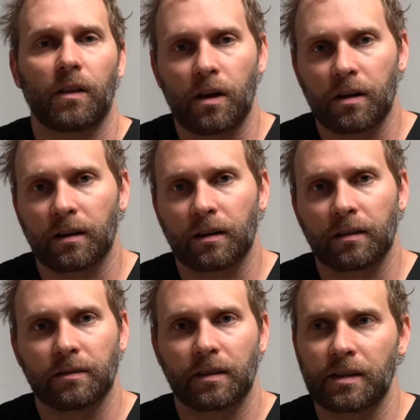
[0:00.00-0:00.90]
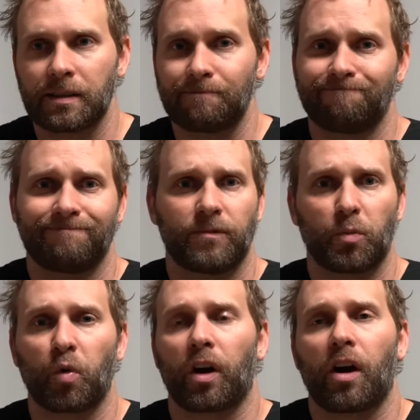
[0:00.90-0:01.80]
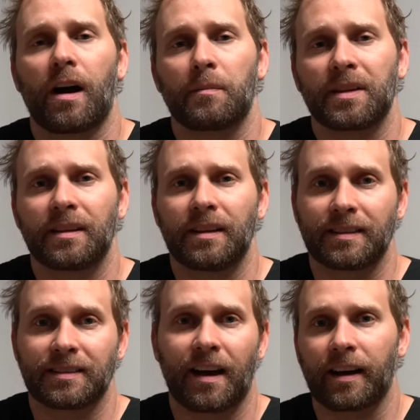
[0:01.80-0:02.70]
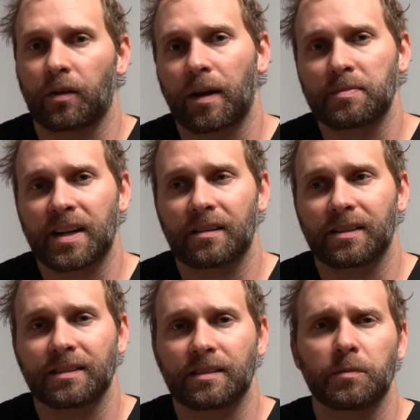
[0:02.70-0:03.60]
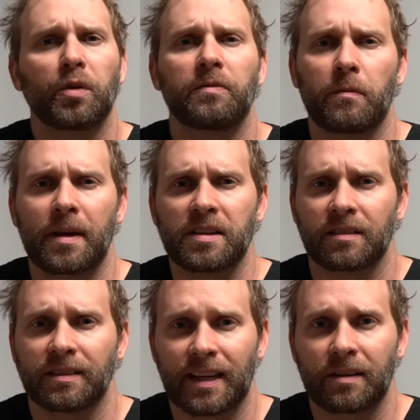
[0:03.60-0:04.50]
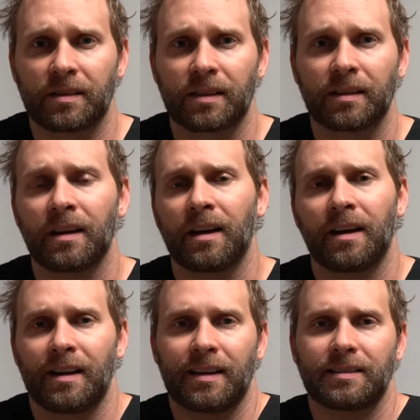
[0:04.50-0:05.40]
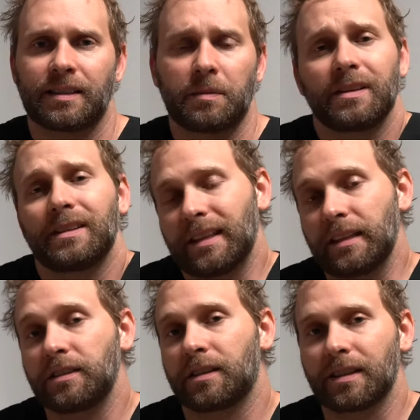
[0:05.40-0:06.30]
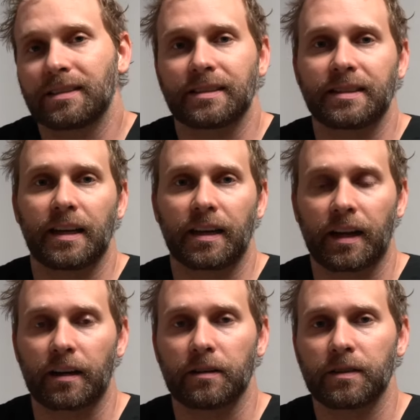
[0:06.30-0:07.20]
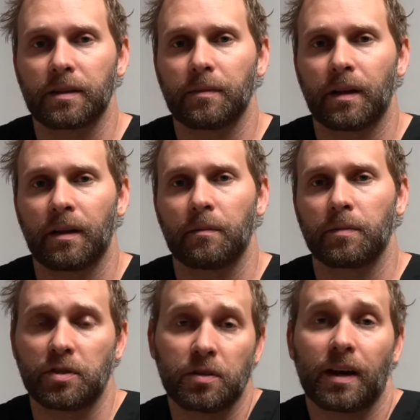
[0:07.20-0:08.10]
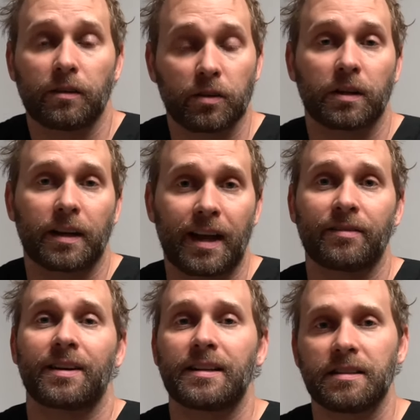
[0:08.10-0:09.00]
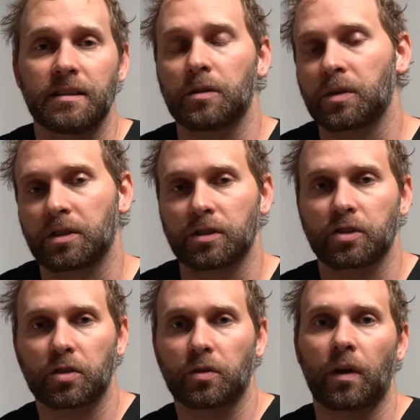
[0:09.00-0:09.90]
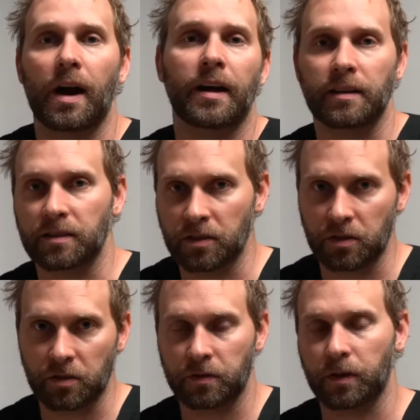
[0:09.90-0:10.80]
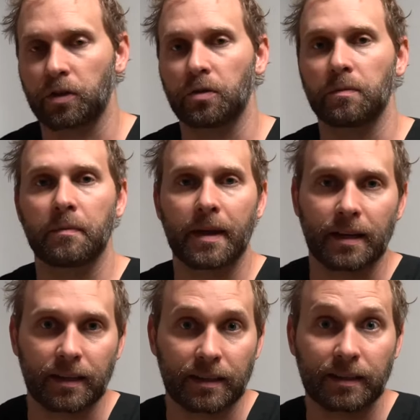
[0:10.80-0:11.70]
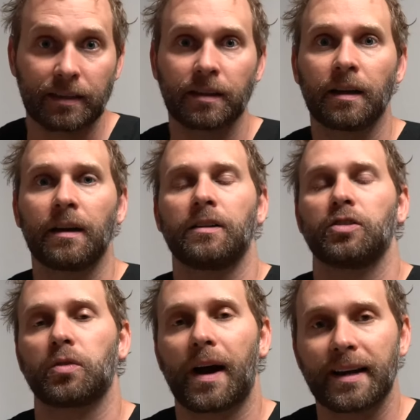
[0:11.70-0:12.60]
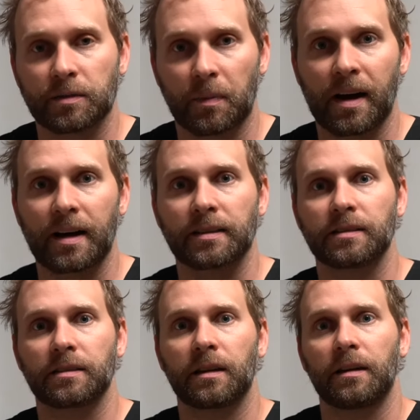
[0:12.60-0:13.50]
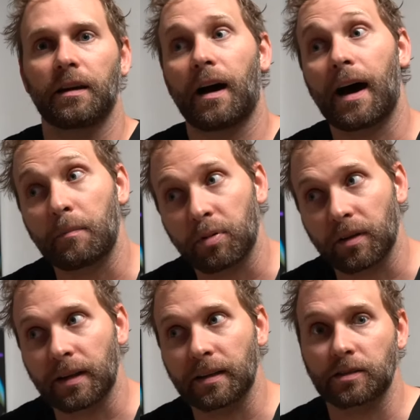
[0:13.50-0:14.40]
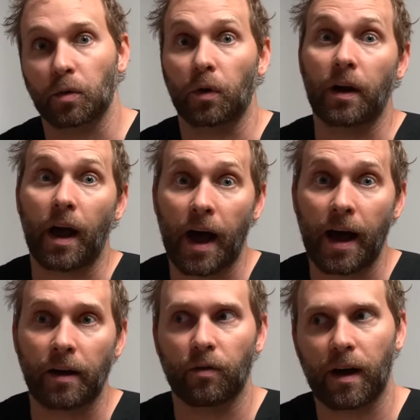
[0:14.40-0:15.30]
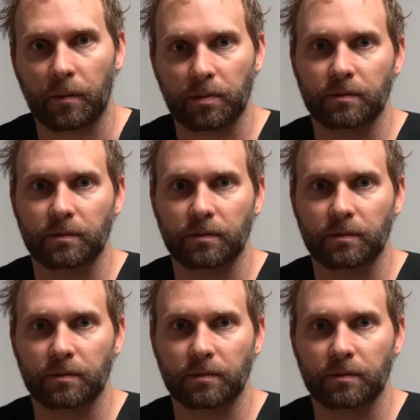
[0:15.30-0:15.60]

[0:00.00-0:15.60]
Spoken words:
long. The more common the exotic reptile is, the more information that's out there, typically the easier it is to take care of them. But you gotta look and have an idea what you're trying to do for humidity, dry spots, hot plates or not, rock